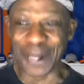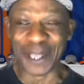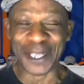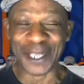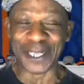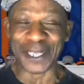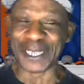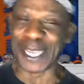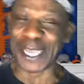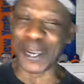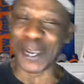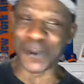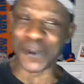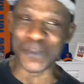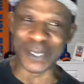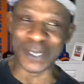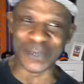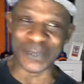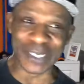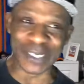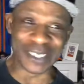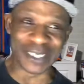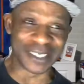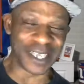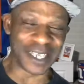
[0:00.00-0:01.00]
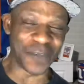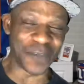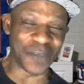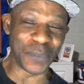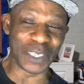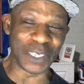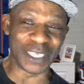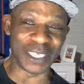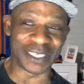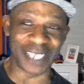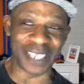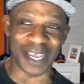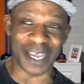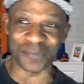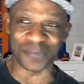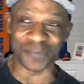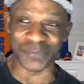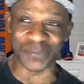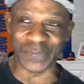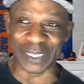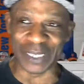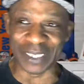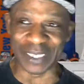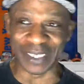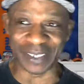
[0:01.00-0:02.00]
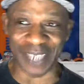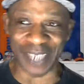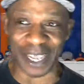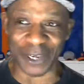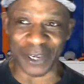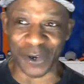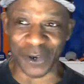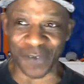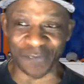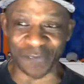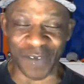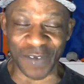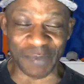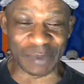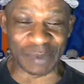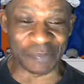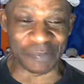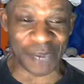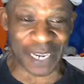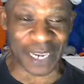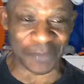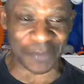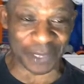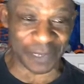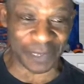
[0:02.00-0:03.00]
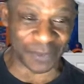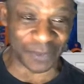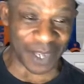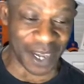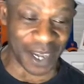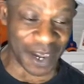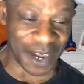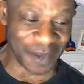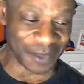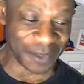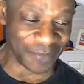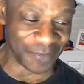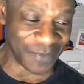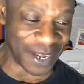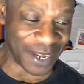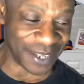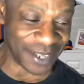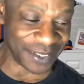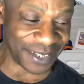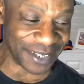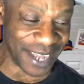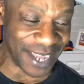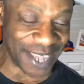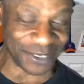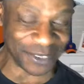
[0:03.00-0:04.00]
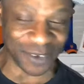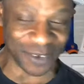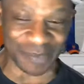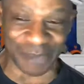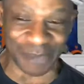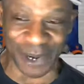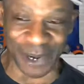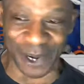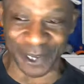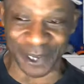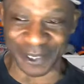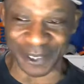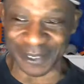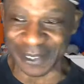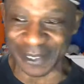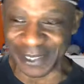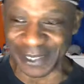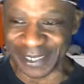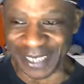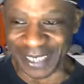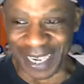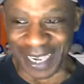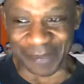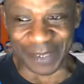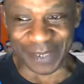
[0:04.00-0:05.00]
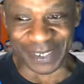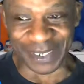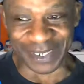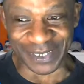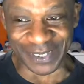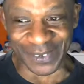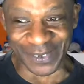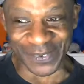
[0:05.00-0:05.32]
Yeah, we can definitely get that. We can get that GoFundMe page for Lonzo Ball. I mean,